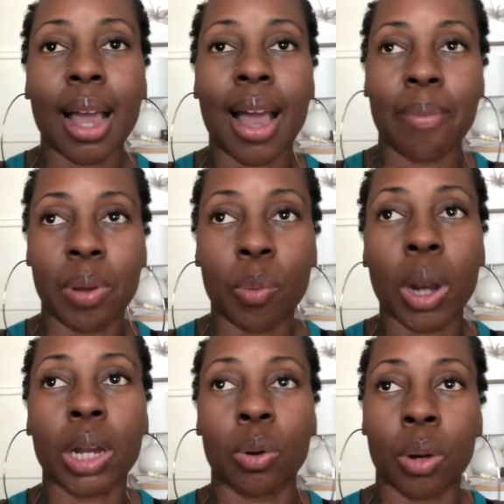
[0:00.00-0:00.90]
I've been
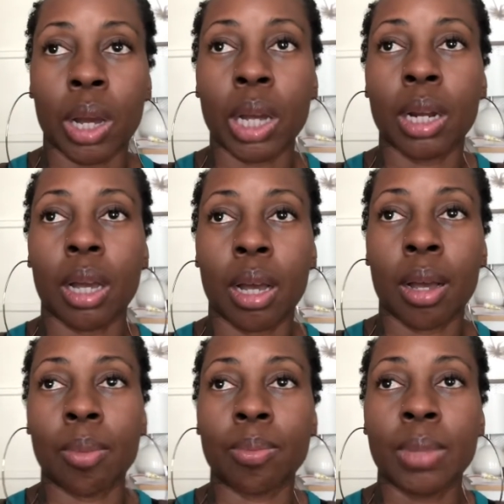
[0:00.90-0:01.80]
working
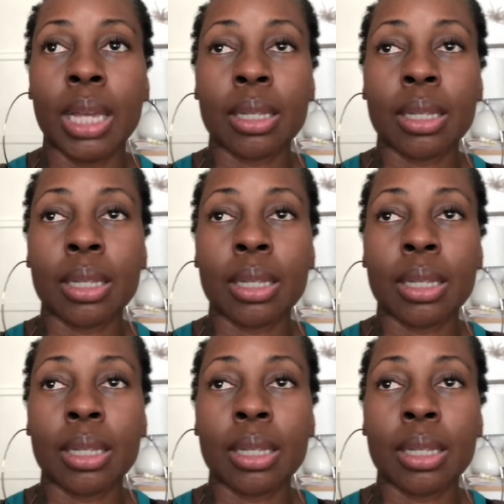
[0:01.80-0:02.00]
on